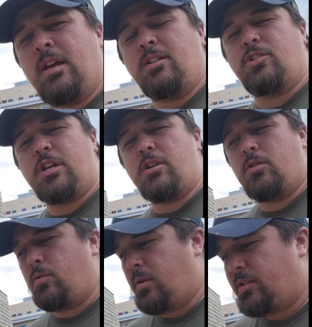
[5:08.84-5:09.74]

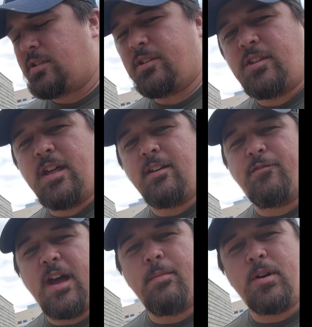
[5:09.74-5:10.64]
geosynthetic
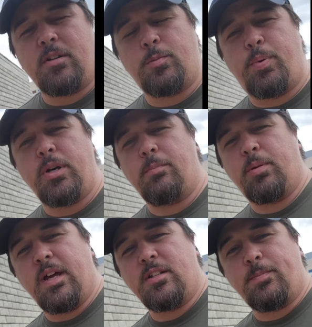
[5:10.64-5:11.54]
fabrics
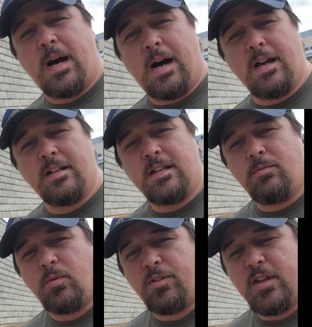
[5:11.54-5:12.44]
placed behind it
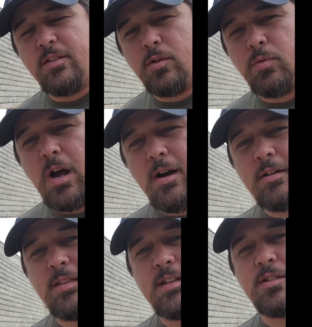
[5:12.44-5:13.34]
within the rock
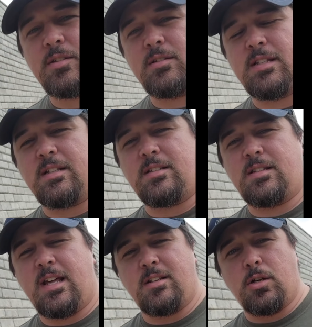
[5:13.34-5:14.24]

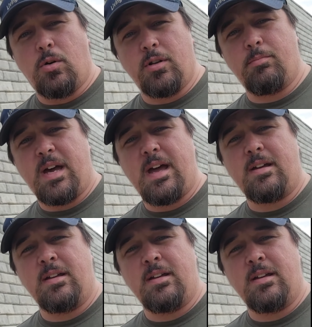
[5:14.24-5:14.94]
that it's holding back.